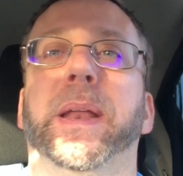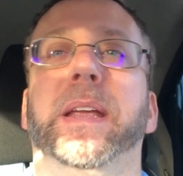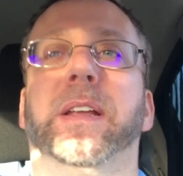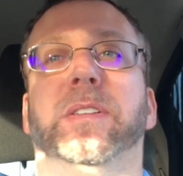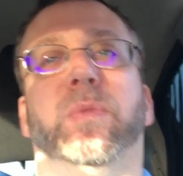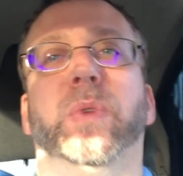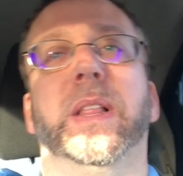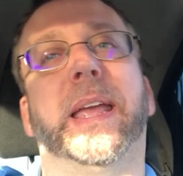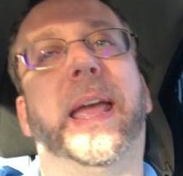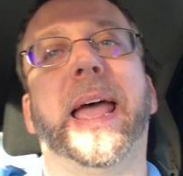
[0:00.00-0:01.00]
But he doesn't
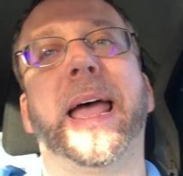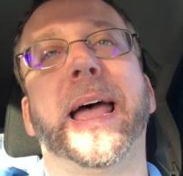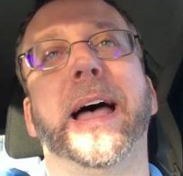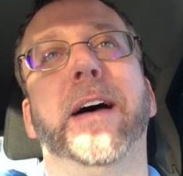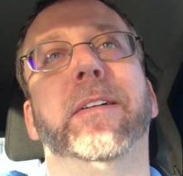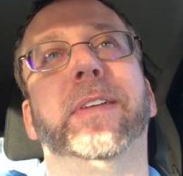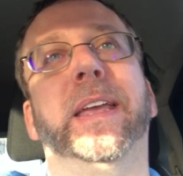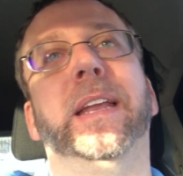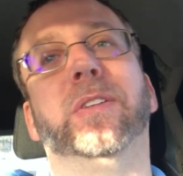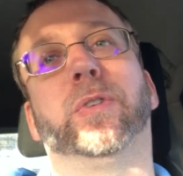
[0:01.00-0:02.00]
really have
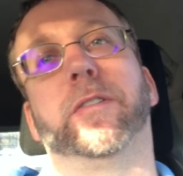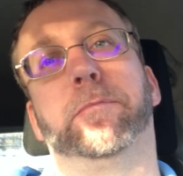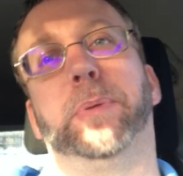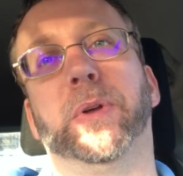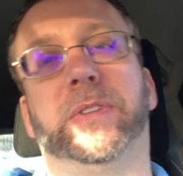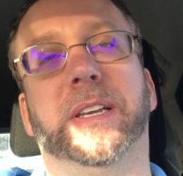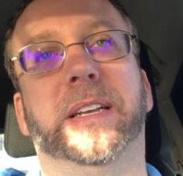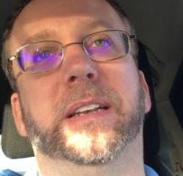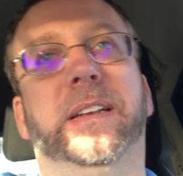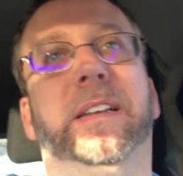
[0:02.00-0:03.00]
any sort of
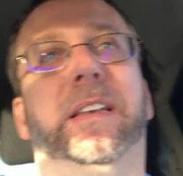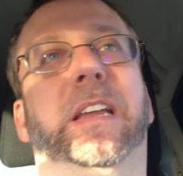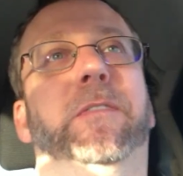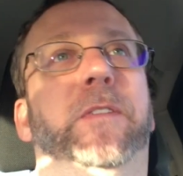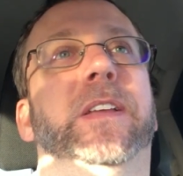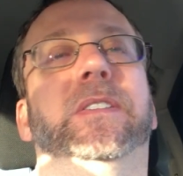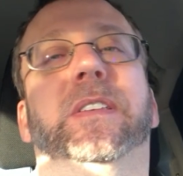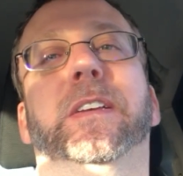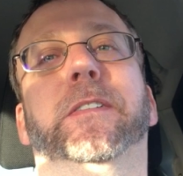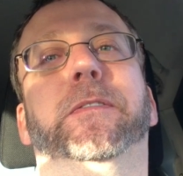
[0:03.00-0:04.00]
built-in
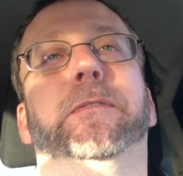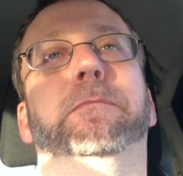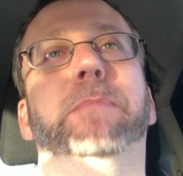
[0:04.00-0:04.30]
defensive